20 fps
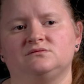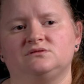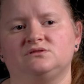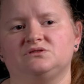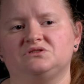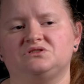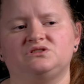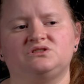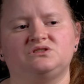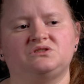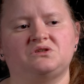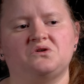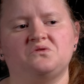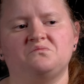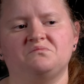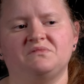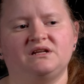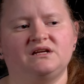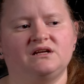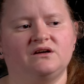There's so
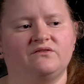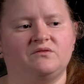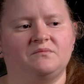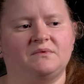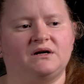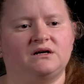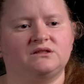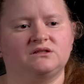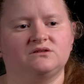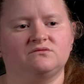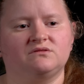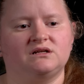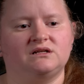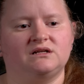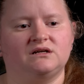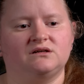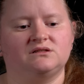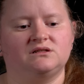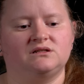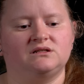many of them out there right
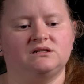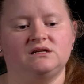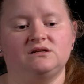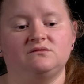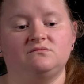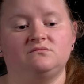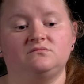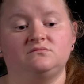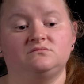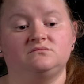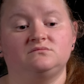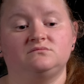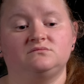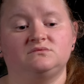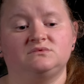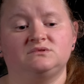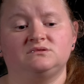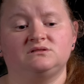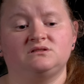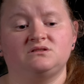now that need
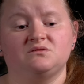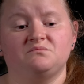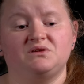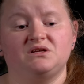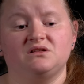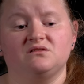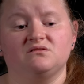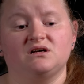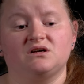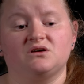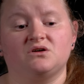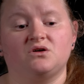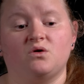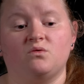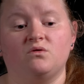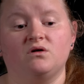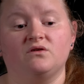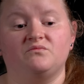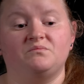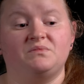to be let
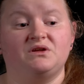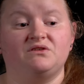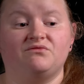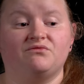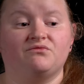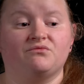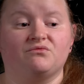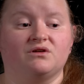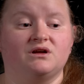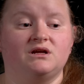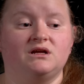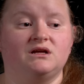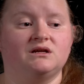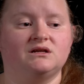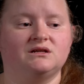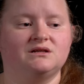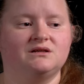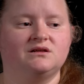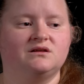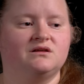go of, be
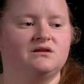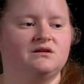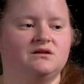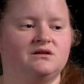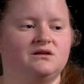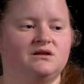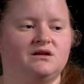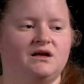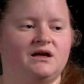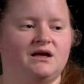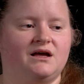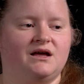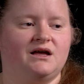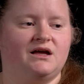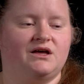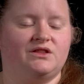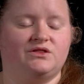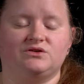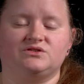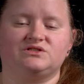free,
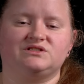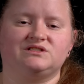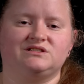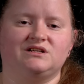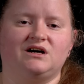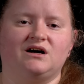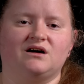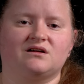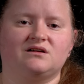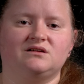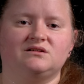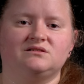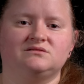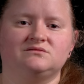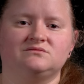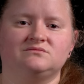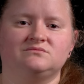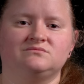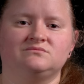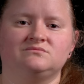and they're stuck.
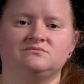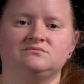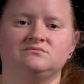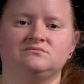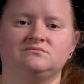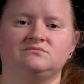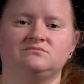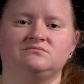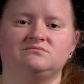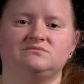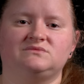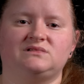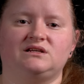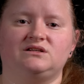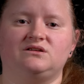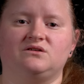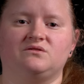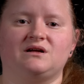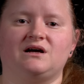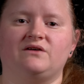They
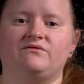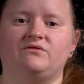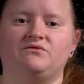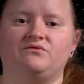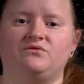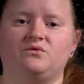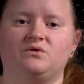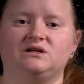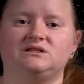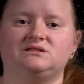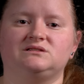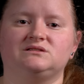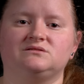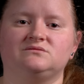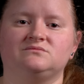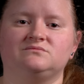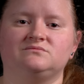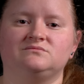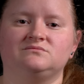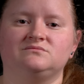don't have a
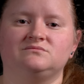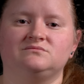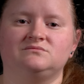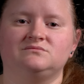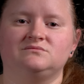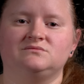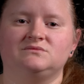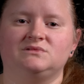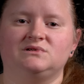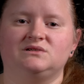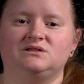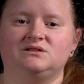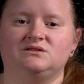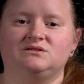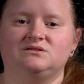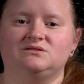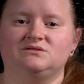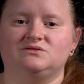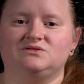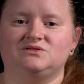voice.
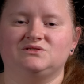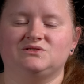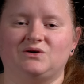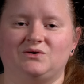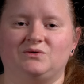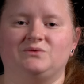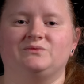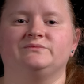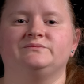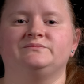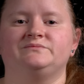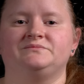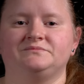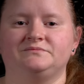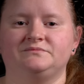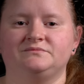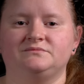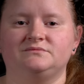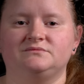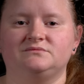So
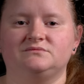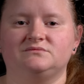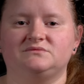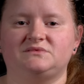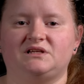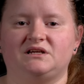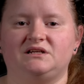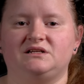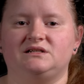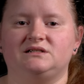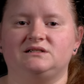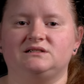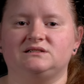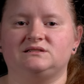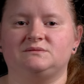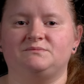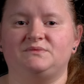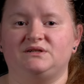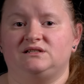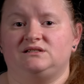they need to
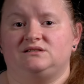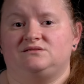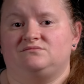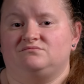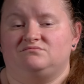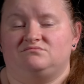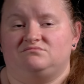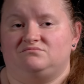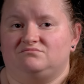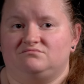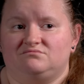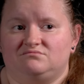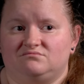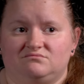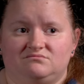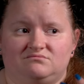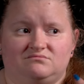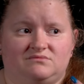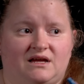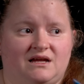just be
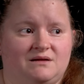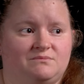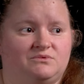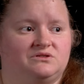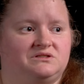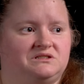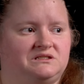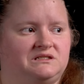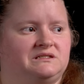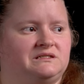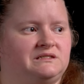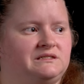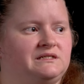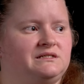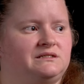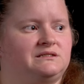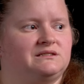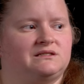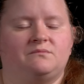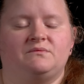able to
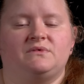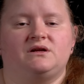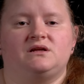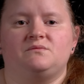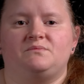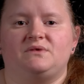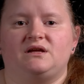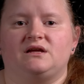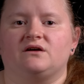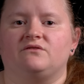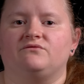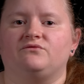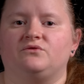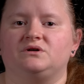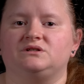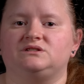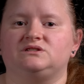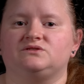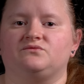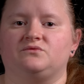see somebody being a
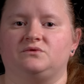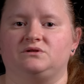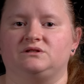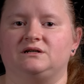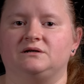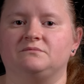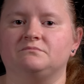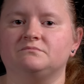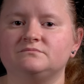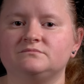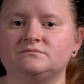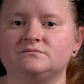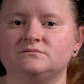voice for them.